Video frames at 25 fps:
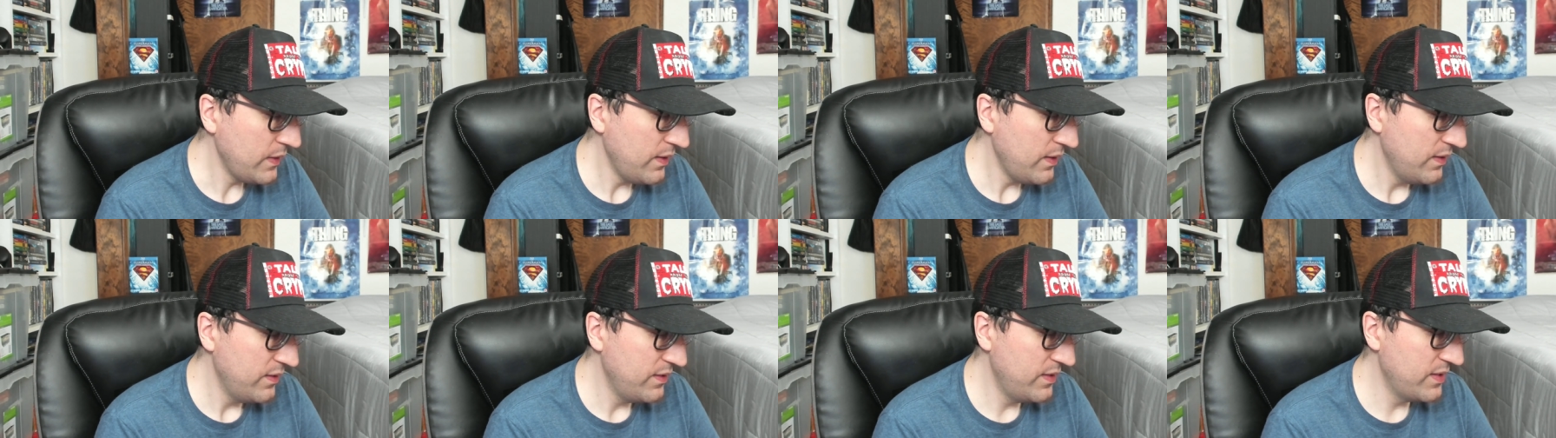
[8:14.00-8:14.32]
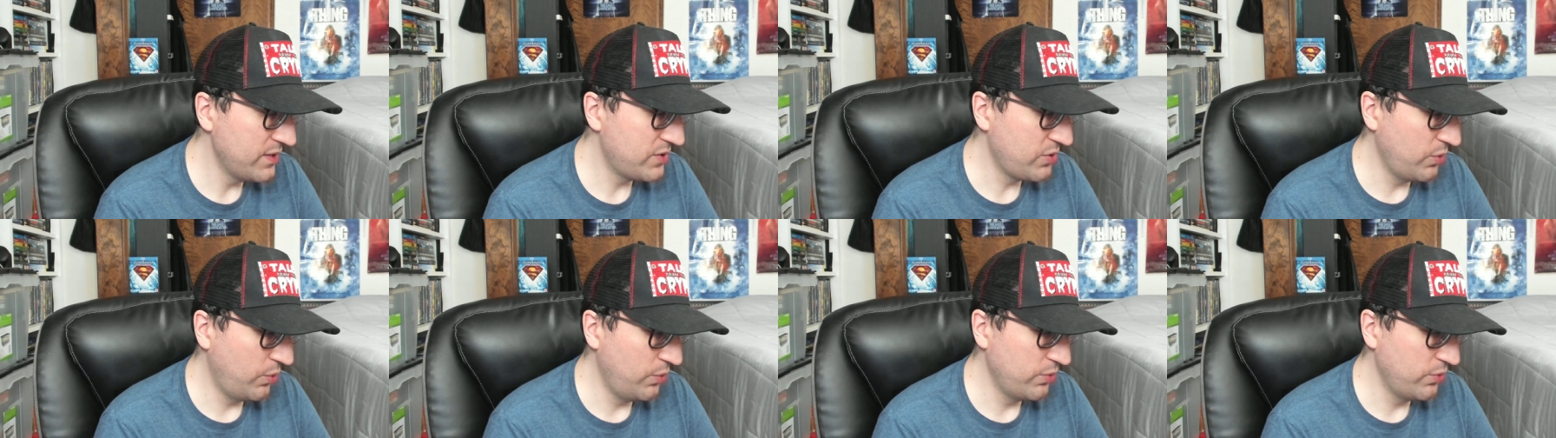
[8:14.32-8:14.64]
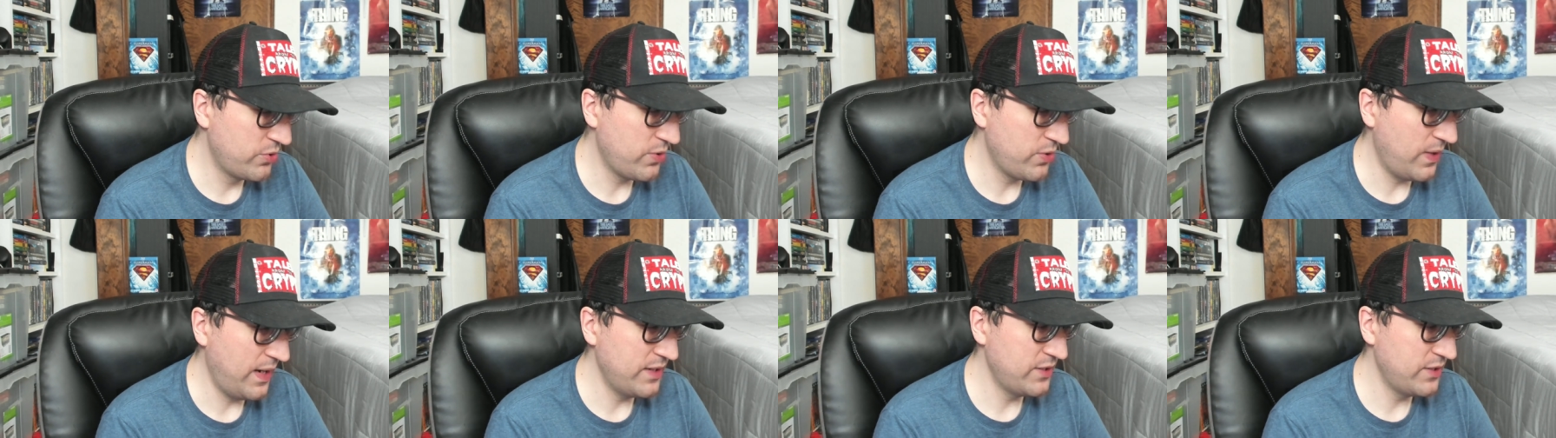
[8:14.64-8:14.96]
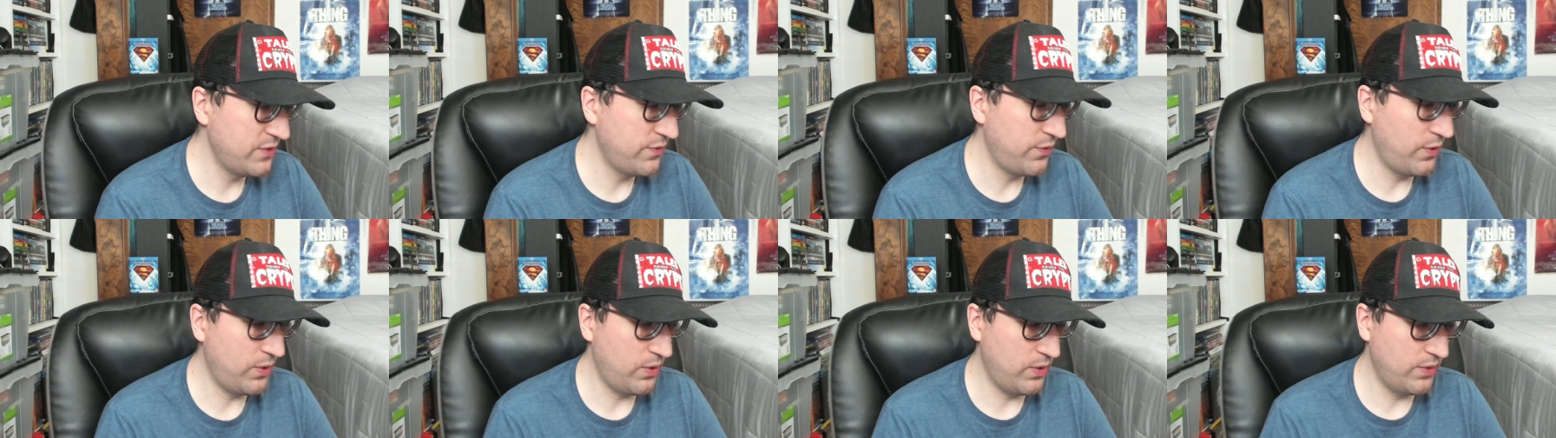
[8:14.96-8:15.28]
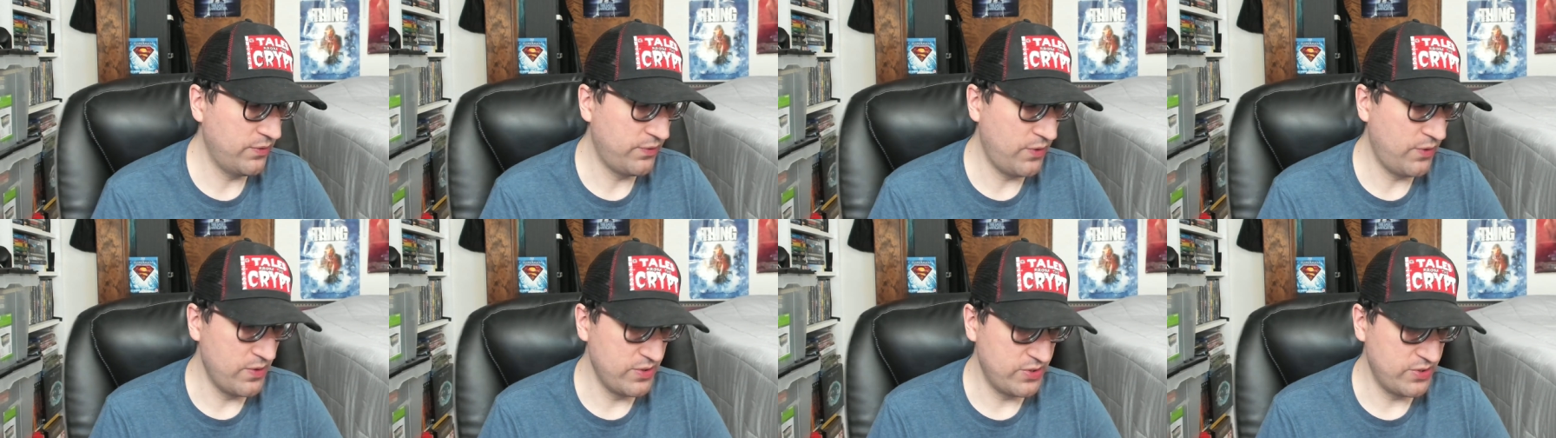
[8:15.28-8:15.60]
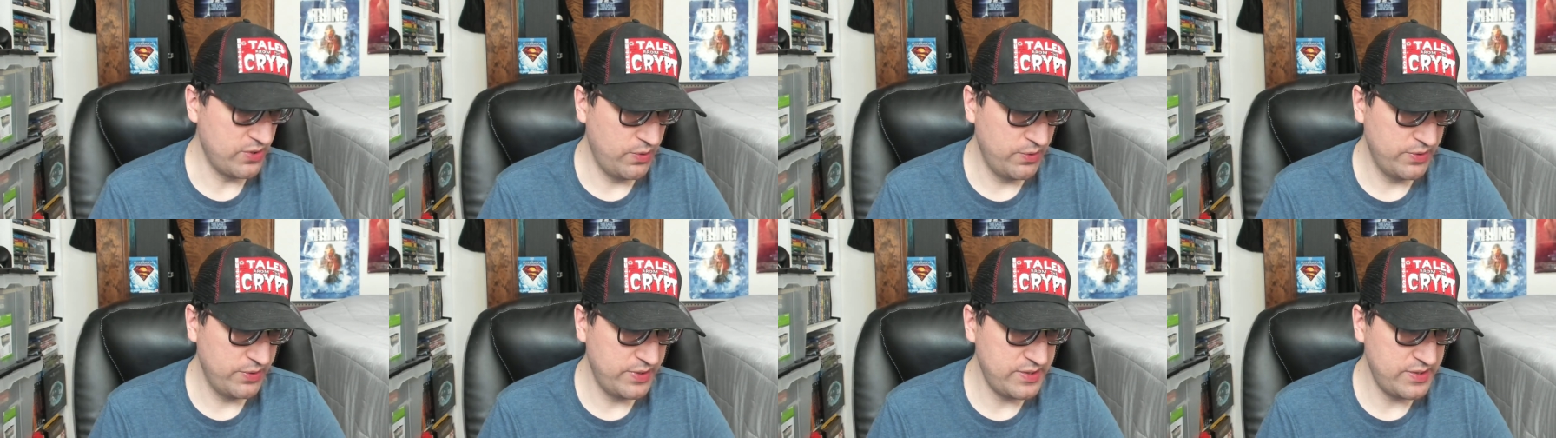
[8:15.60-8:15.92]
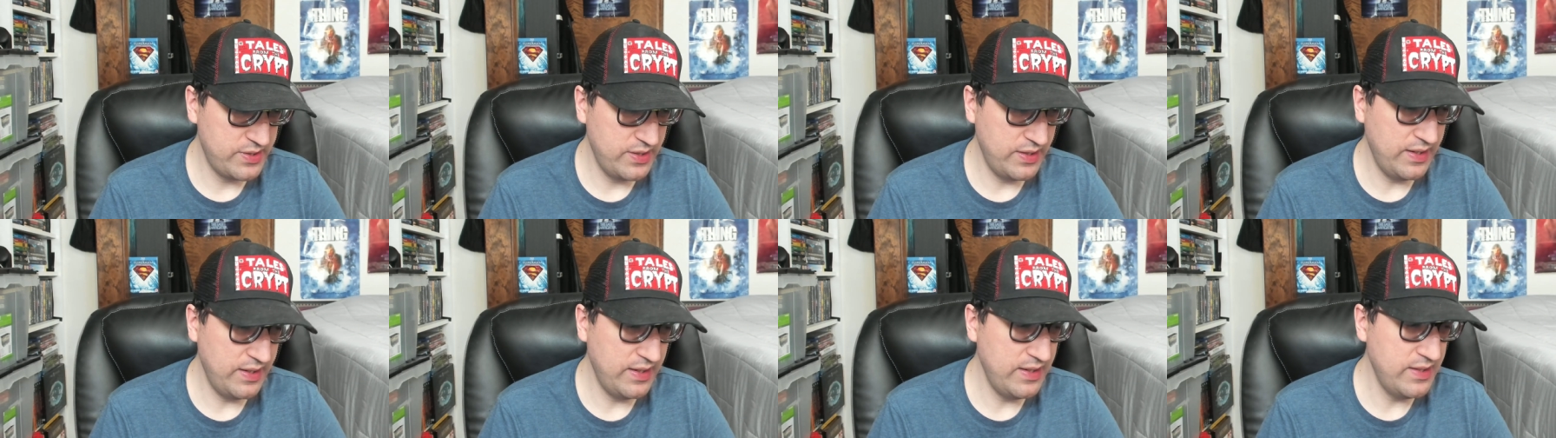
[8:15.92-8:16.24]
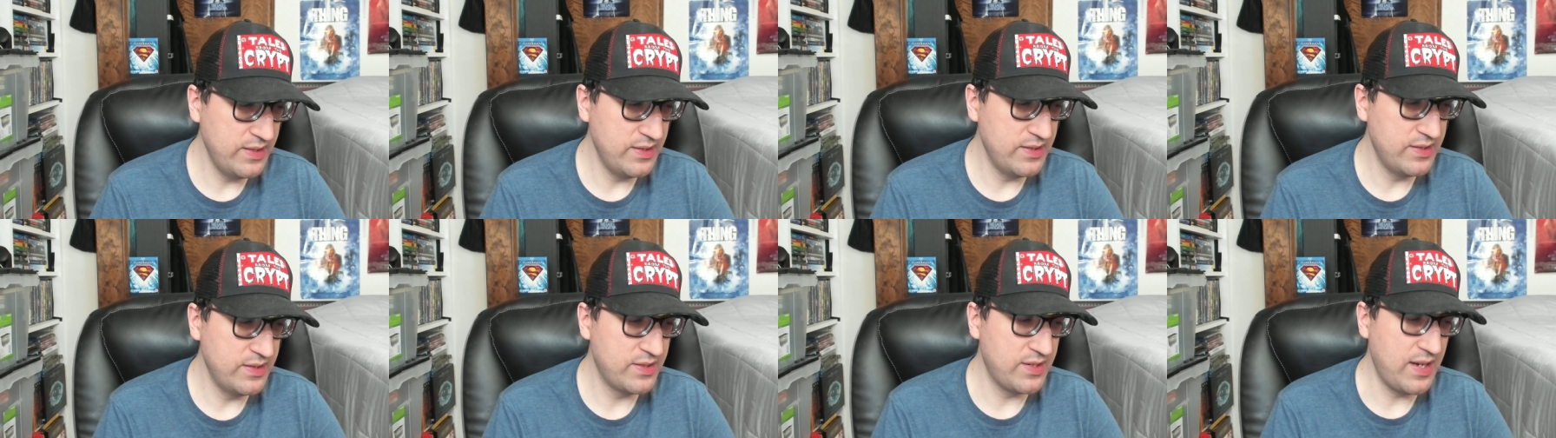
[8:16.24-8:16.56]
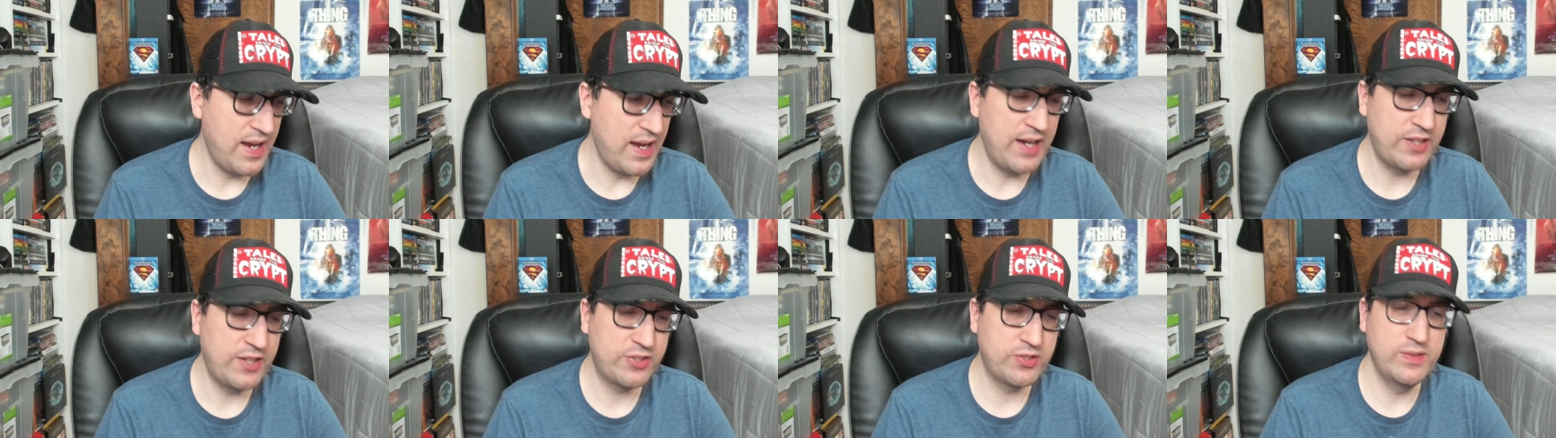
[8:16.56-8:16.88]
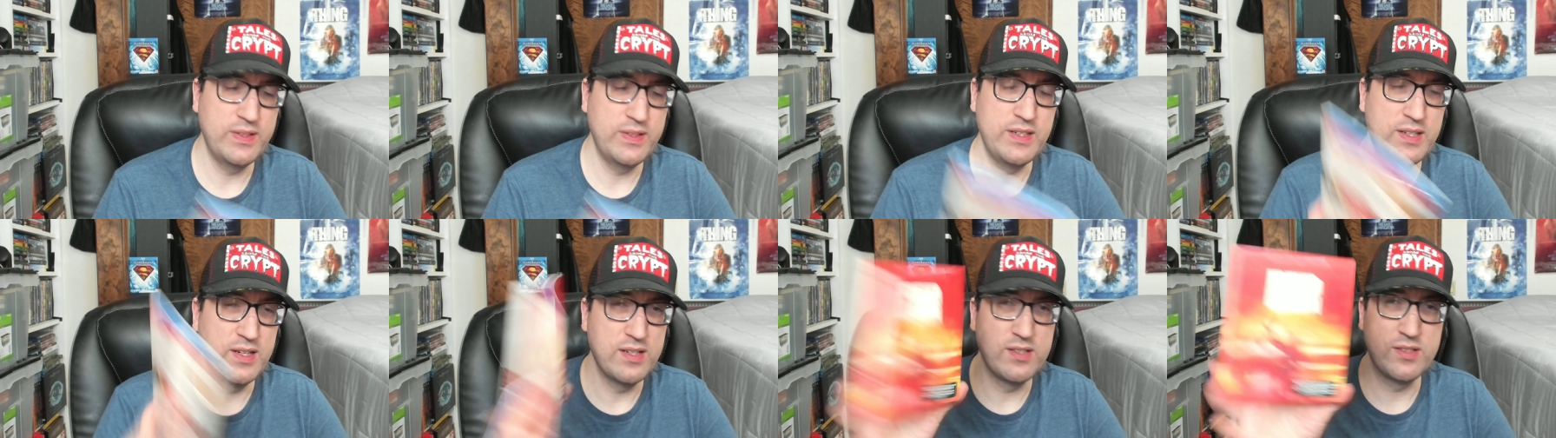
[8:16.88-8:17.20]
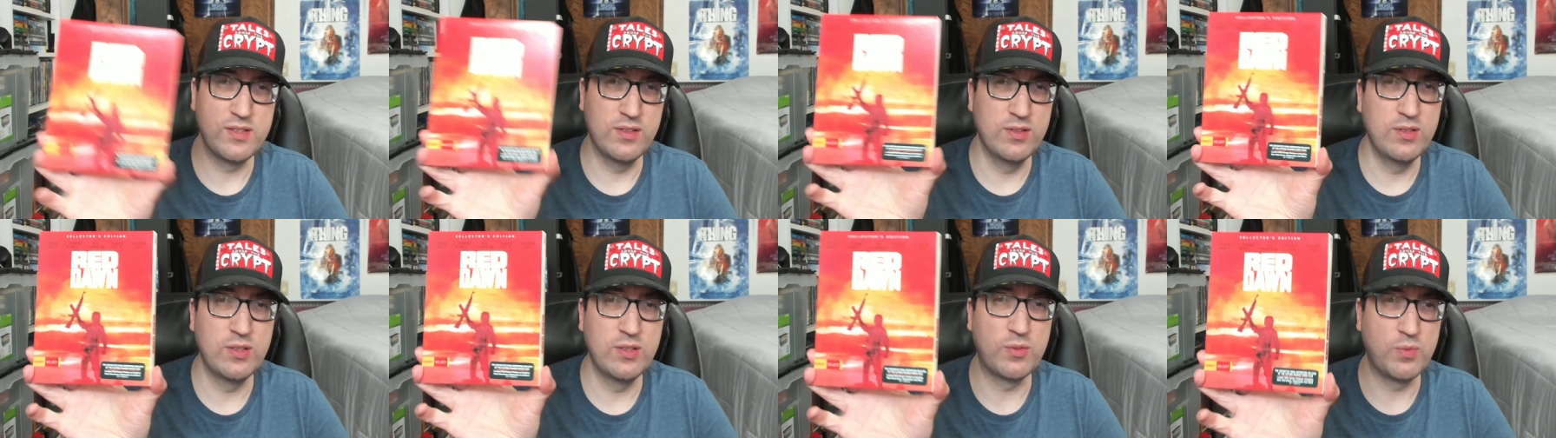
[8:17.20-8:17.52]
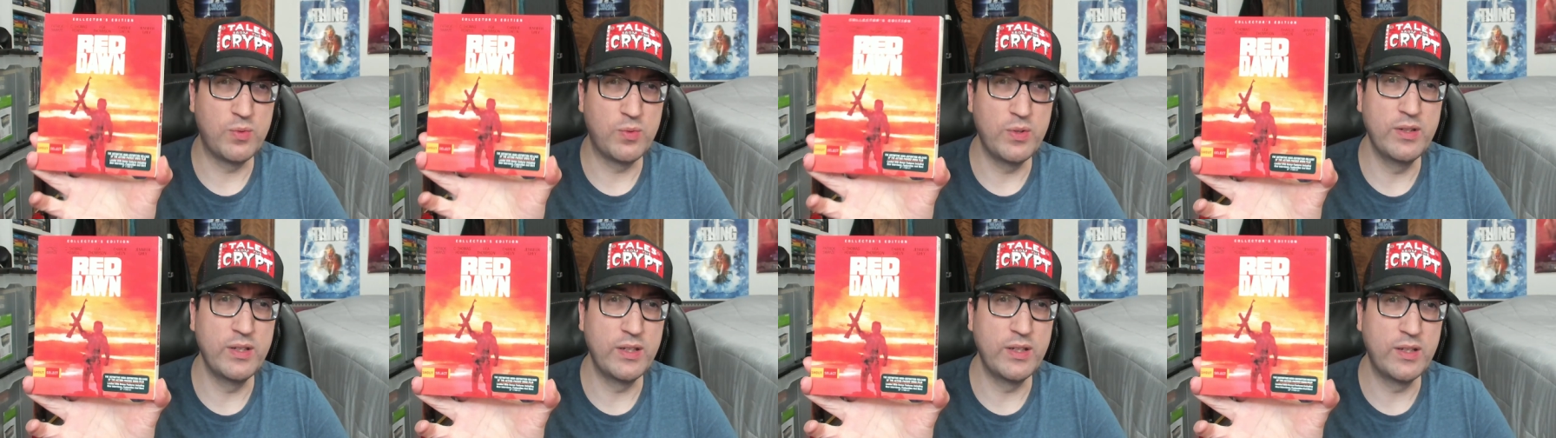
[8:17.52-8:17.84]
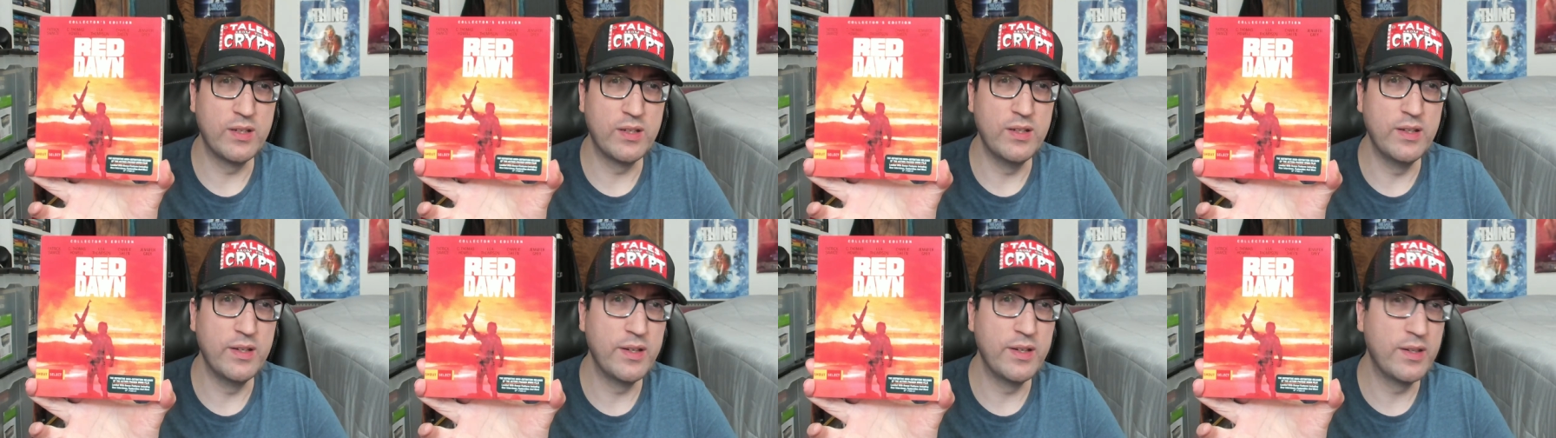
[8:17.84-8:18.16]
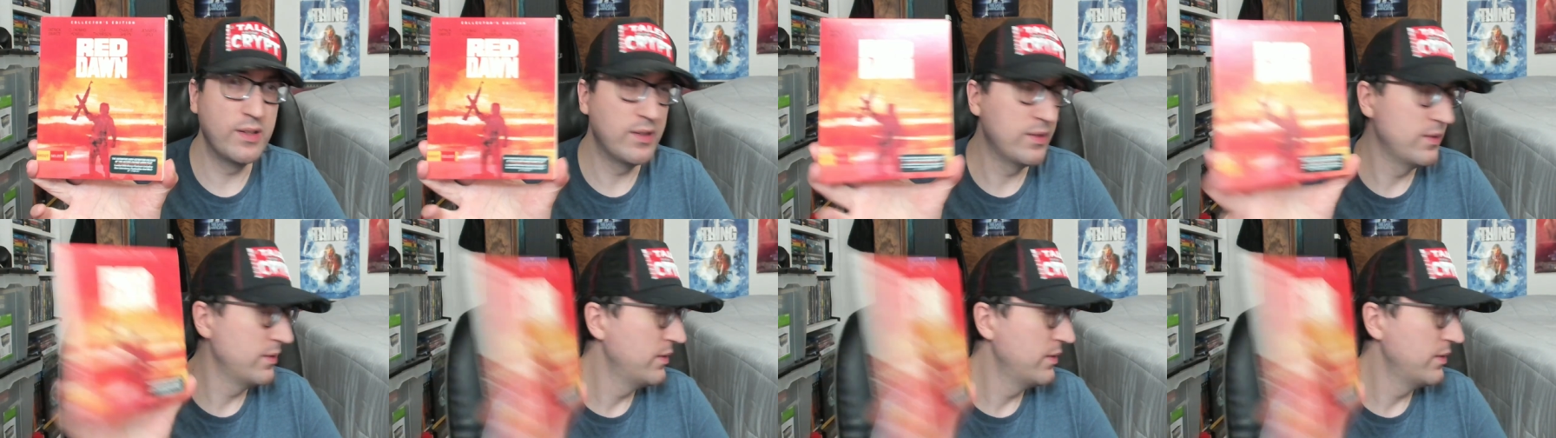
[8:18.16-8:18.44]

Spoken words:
this old transfer, for as old as it is, actually does look really good.